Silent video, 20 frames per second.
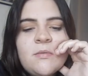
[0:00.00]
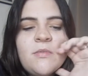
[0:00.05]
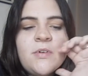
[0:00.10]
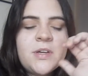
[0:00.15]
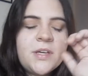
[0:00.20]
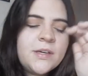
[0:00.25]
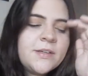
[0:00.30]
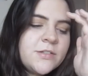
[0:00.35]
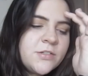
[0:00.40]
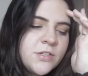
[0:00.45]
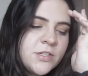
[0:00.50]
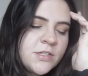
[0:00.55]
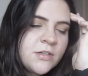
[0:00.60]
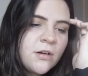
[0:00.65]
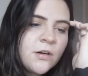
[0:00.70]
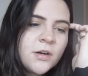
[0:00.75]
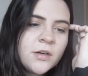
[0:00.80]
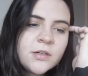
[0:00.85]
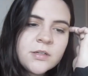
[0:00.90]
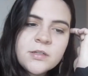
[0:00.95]
of our kids just
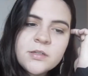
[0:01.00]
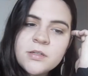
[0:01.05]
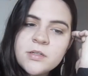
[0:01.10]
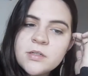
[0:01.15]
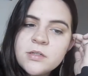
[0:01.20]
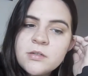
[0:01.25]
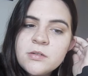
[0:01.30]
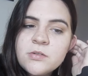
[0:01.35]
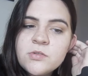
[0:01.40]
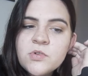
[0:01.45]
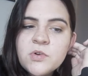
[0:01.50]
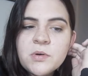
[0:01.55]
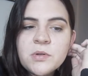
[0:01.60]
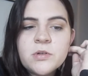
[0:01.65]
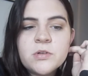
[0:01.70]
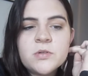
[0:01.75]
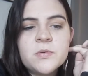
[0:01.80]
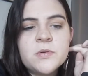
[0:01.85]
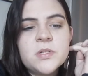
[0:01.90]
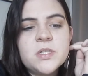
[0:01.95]
aren't doing what
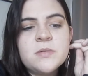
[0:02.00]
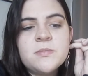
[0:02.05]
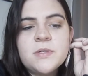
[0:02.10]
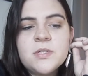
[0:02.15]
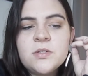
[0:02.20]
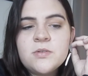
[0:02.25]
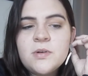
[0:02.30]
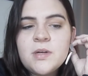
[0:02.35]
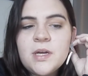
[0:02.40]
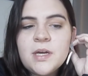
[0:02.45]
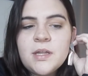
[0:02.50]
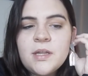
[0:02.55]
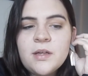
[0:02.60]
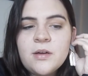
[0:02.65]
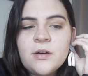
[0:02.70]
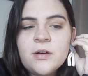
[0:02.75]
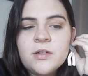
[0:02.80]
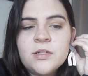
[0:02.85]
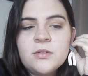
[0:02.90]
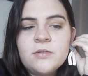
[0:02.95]
they're supposed to be doing and they
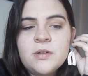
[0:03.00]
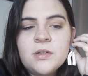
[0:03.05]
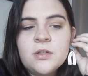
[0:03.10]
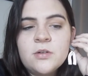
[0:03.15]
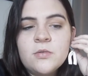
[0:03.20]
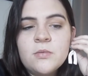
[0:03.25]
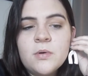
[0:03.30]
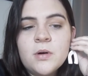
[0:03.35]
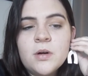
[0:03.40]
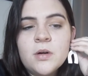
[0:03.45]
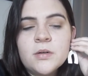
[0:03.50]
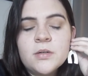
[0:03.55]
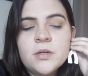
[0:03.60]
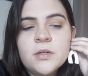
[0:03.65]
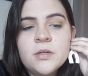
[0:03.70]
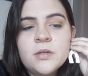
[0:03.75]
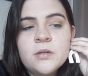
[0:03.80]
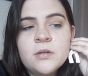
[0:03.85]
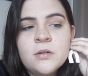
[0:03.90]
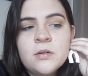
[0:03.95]
aren't doing their work.
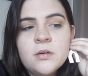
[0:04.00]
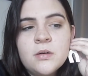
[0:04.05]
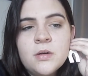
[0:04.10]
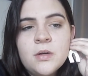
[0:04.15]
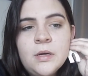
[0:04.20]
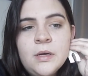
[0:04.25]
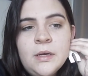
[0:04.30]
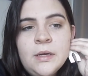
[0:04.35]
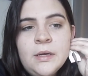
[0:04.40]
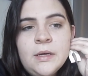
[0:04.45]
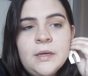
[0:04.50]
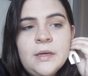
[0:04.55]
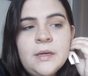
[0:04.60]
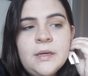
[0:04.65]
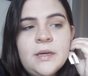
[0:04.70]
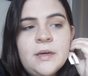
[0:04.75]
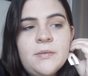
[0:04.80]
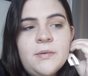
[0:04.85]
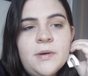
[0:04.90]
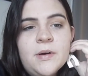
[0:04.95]

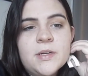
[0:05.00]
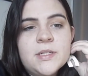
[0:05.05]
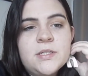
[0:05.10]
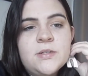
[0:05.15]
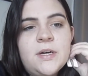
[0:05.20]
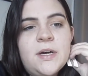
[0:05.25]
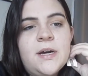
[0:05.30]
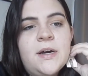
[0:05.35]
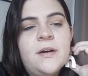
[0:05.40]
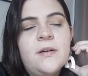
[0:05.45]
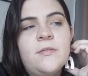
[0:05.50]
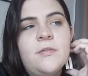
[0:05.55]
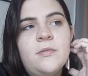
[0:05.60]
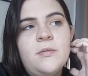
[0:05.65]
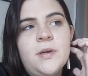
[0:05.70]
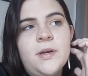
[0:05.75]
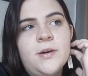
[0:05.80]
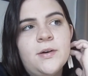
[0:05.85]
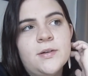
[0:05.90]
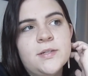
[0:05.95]
And we also have what
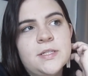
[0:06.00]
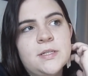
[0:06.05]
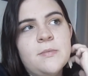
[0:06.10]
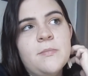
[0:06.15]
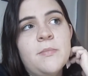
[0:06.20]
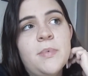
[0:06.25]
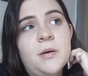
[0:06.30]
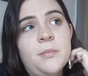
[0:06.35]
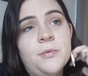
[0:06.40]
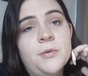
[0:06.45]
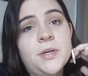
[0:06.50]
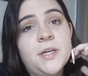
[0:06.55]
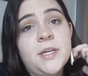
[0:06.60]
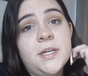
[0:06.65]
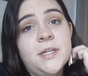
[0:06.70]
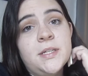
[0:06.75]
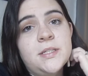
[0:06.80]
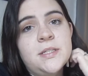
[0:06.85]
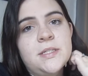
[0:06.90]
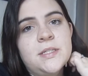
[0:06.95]
we call some bubble
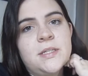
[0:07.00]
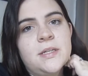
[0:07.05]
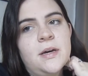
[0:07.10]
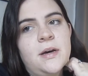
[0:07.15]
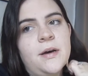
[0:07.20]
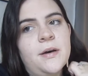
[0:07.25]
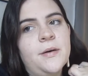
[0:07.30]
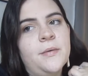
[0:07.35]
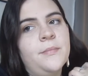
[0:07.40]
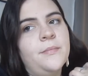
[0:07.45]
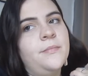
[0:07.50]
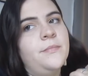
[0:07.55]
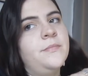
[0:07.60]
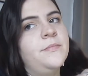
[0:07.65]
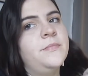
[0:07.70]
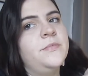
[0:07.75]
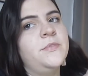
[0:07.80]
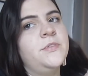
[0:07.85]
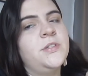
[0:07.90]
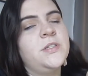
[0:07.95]
kids,
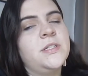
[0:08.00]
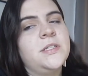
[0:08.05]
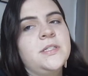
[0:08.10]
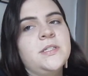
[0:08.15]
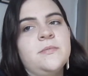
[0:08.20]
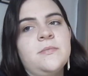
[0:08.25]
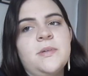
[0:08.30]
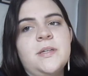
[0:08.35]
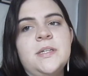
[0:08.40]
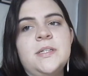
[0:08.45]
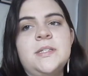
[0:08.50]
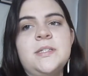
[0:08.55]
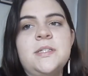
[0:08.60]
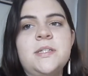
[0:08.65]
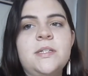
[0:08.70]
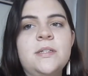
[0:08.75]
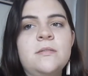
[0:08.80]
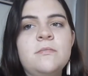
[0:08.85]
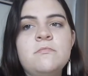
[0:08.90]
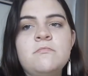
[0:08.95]
just some kids that